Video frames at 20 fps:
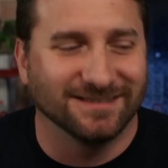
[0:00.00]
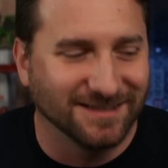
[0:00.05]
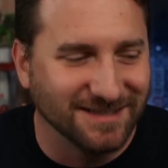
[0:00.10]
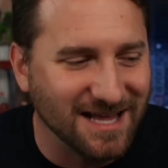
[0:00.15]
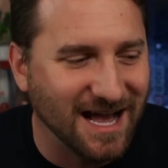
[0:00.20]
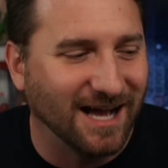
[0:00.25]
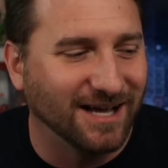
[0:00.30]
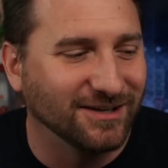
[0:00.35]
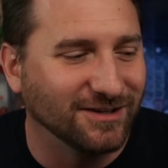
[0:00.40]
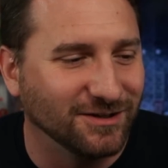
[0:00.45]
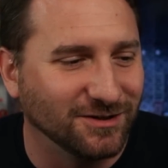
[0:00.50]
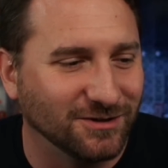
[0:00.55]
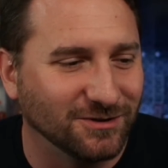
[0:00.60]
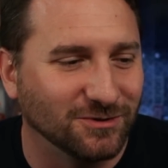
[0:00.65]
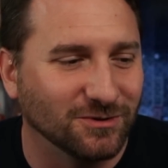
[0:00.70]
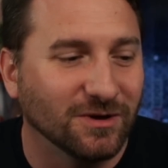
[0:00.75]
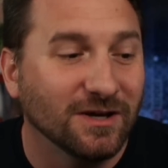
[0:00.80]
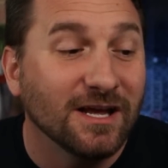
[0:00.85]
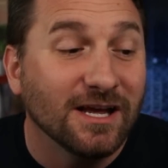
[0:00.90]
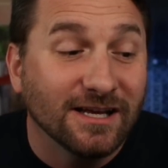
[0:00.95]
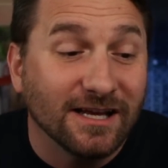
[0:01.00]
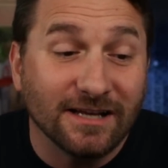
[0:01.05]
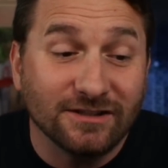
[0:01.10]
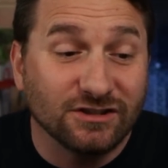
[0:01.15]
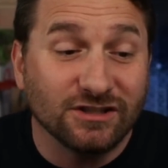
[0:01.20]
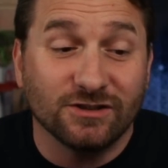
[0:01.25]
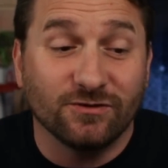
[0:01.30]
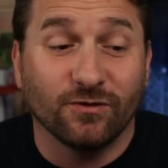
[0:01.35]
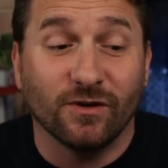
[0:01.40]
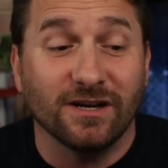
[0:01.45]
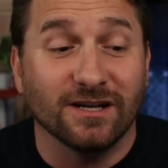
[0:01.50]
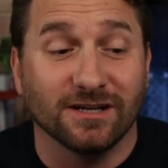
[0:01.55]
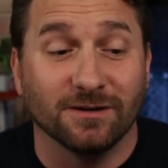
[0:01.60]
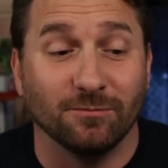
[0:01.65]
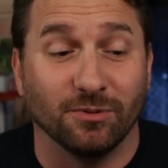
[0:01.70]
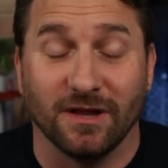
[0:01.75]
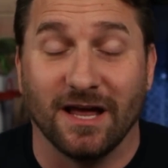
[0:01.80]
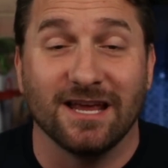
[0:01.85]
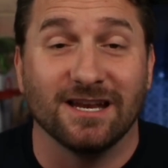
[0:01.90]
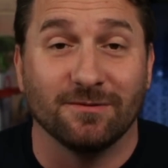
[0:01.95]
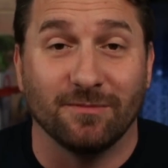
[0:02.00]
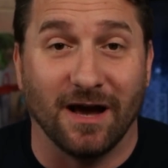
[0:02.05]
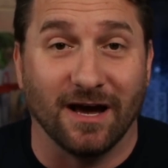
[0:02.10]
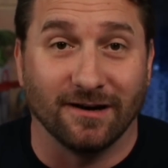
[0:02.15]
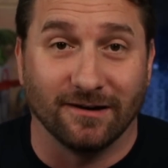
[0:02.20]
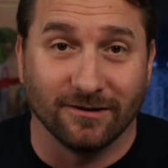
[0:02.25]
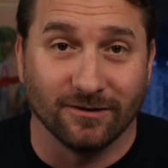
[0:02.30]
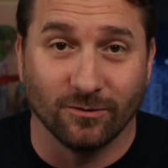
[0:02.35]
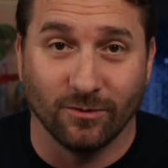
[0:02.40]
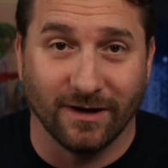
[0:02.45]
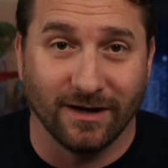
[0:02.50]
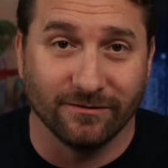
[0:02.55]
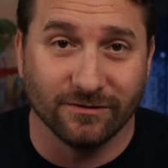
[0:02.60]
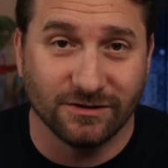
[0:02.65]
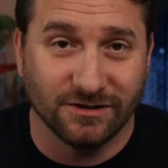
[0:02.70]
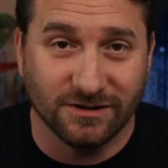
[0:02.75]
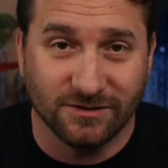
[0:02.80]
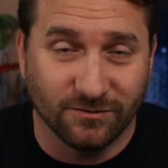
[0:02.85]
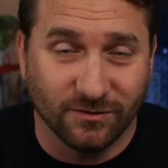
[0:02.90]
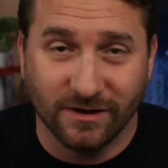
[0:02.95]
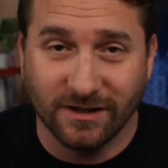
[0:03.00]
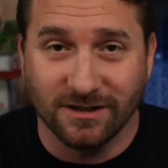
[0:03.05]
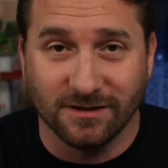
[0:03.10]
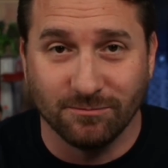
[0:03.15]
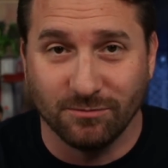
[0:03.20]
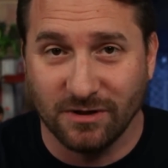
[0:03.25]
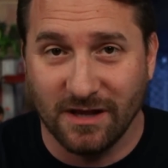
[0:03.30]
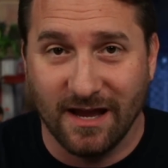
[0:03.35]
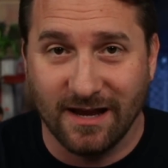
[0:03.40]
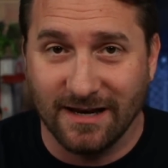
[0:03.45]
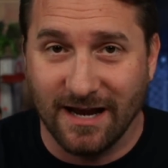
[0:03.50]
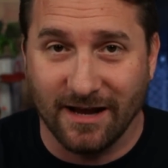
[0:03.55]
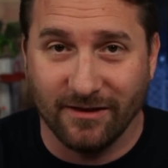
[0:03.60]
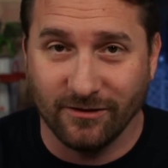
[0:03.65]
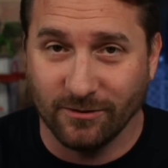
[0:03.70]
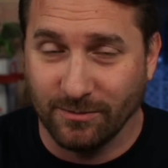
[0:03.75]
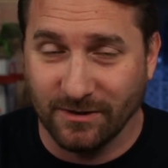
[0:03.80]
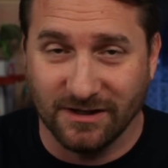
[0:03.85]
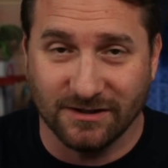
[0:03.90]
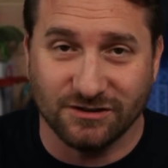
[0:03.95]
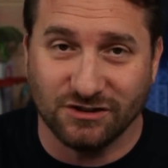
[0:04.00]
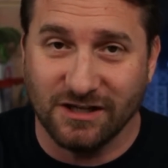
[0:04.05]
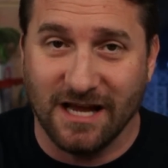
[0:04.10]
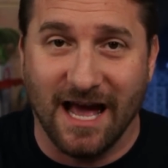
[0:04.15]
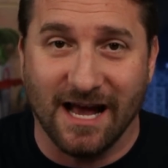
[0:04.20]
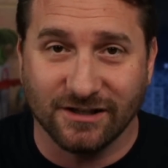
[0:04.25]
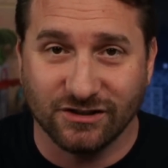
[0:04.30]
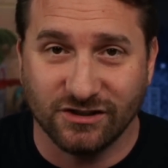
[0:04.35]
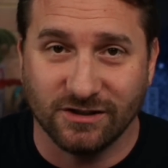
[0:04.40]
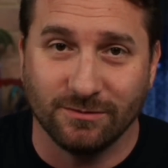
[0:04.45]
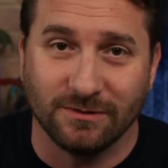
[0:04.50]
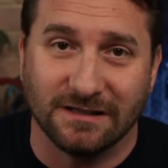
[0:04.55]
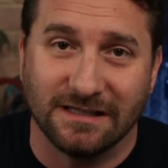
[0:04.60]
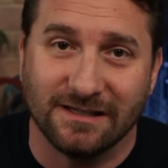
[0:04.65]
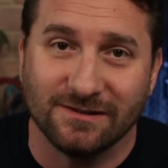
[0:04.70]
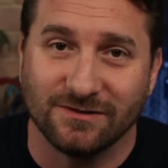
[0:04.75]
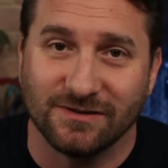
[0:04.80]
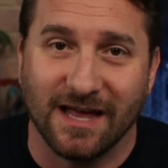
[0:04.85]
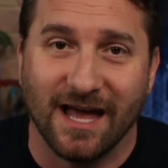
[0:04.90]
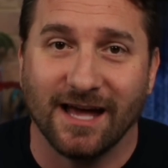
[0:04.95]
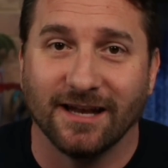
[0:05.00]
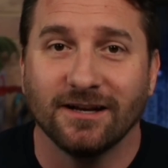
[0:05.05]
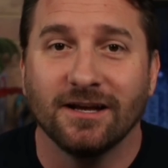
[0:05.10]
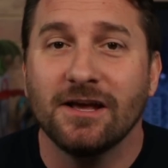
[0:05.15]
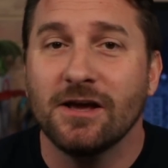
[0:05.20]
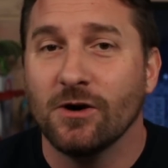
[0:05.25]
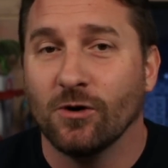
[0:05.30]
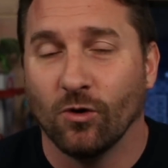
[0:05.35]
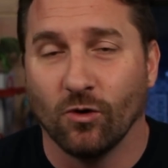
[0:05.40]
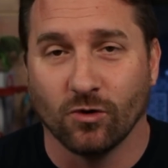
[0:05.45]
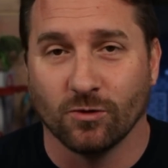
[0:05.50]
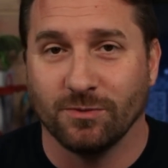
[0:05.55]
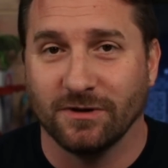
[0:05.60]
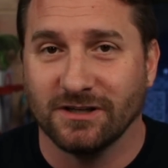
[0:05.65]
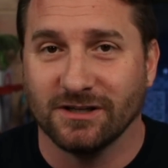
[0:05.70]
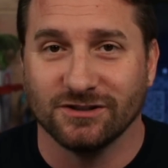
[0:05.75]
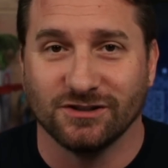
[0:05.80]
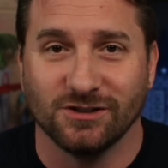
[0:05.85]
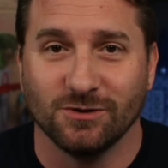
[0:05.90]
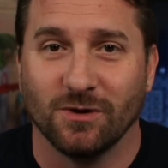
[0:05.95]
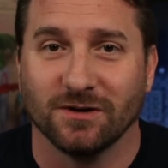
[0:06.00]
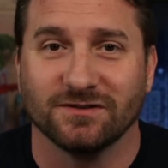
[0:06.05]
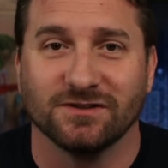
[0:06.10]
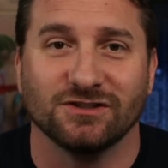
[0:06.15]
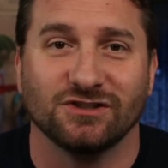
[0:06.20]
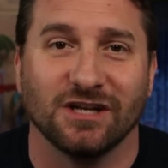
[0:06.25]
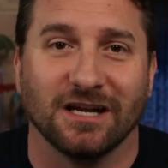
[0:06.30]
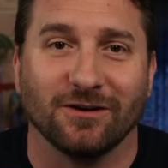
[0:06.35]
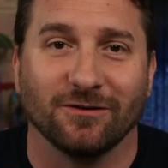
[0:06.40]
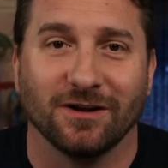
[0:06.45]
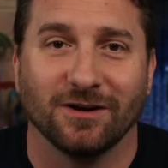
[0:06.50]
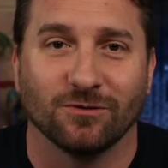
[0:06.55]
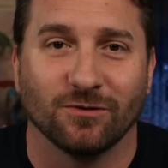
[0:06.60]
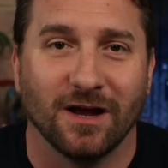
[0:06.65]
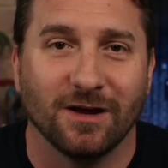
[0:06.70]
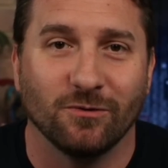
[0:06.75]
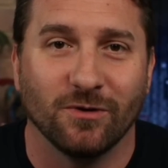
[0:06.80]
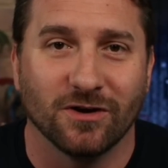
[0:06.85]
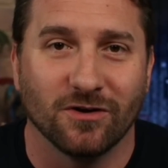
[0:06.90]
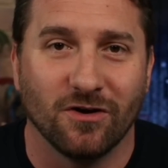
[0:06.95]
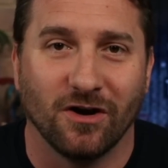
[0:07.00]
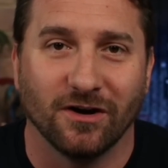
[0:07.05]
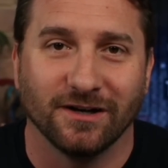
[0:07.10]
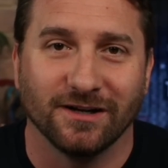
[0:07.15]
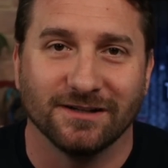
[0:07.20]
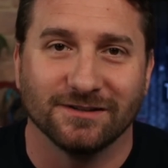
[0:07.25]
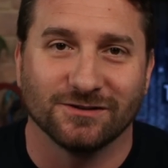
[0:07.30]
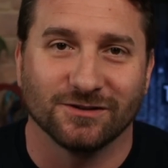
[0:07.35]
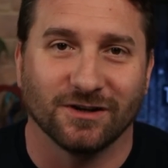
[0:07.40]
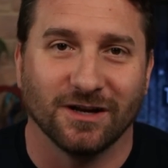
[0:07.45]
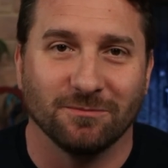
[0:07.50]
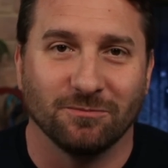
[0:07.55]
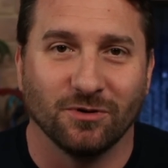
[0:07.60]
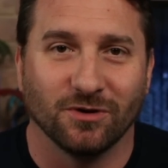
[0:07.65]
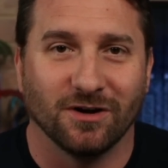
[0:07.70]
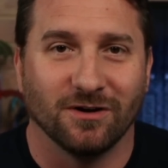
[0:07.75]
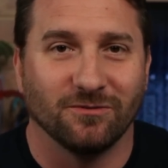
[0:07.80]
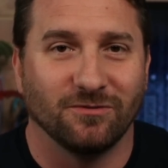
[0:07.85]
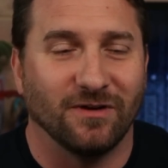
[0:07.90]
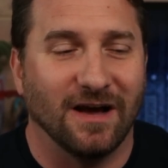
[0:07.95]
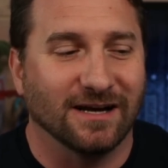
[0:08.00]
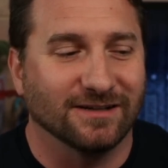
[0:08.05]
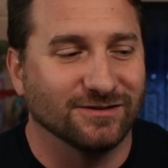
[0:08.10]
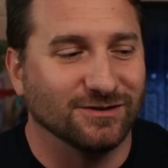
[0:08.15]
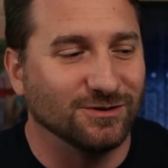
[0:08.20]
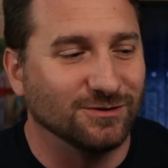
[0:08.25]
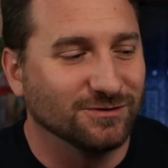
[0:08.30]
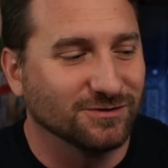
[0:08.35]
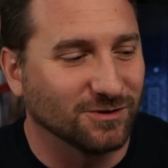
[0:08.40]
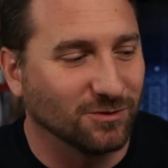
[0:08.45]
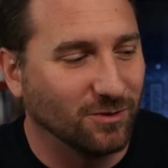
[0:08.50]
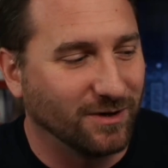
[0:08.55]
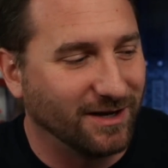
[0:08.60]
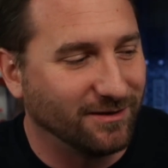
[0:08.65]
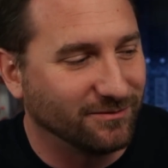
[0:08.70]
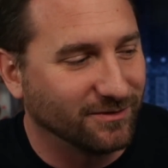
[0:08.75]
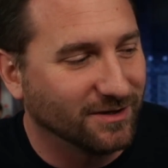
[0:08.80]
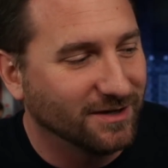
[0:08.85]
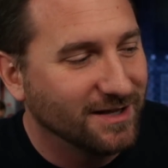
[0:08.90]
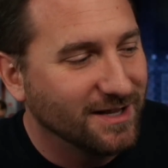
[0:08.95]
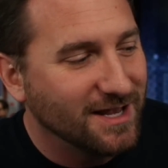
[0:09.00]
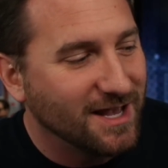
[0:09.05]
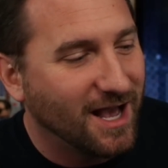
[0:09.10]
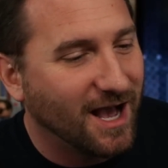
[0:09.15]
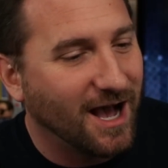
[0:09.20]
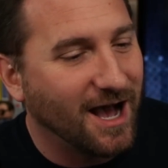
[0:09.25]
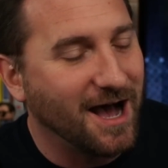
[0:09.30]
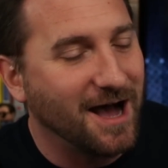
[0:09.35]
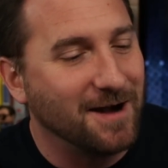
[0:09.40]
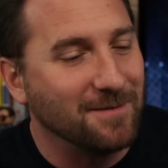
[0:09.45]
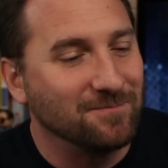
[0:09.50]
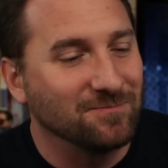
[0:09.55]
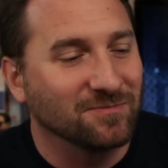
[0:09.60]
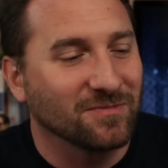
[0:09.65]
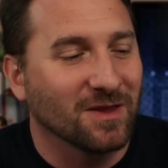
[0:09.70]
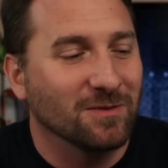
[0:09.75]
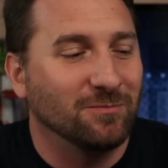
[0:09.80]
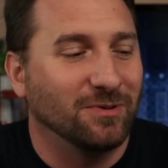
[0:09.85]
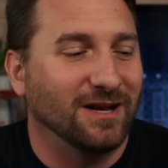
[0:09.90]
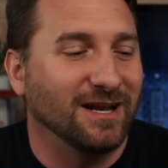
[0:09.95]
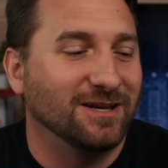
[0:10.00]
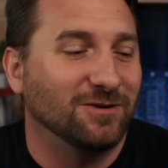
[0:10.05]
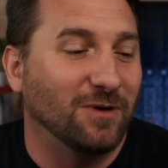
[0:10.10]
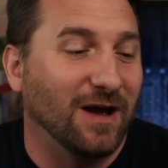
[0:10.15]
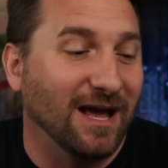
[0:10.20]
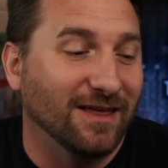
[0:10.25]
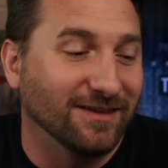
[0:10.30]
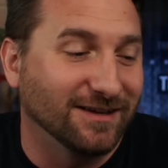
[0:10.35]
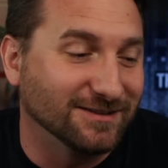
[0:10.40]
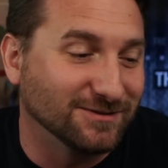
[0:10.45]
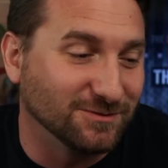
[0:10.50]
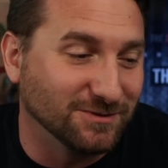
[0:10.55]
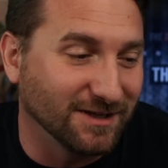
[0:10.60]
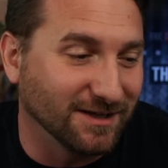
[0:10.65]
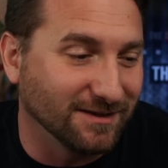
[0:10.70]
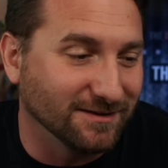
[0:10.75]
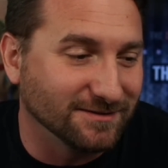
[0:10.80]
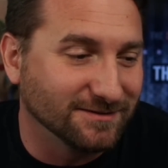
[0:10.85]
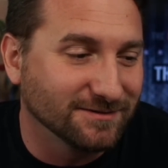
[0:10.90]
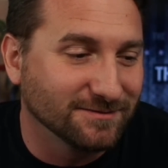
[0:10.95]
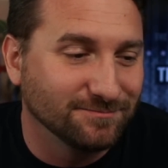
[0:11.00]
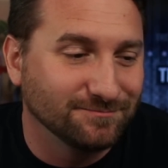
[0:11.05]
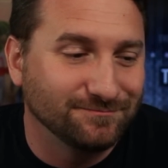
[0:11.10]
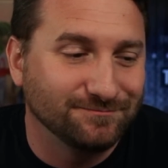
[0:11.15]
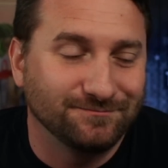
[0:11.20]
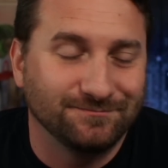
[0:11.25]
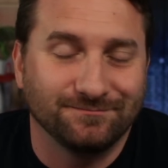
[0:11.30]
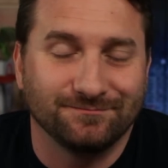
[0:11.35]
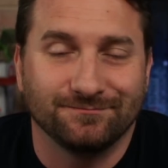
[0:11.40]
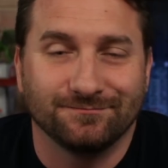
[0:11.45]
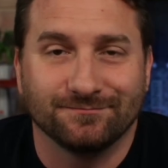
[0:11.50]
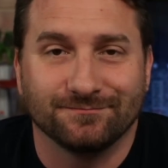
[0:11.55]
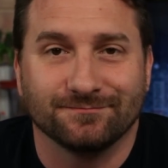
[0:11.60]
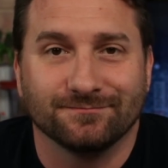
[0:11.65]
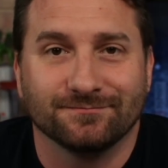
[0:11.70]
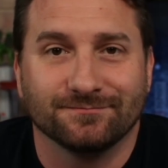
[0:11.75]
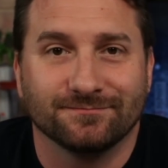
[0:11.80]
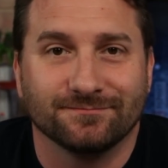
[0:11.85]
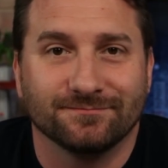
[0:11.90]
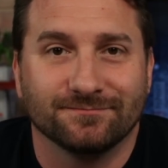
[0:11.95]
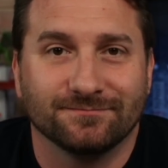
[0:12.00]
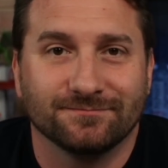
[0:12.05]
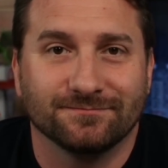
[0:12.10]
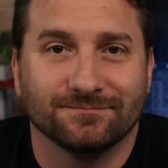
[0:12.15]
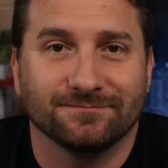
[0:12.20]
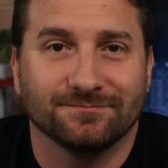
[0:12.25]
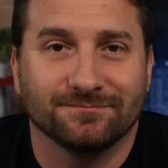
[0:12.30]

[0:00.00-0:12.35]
It's not new. She's free to complain about it or whatever. She's free to complain either because she actually believes that, or because she wants to generate a right-wing audience or get put on Fox News or whatever. Um, but anyway, I think it's ridiculous. I want to.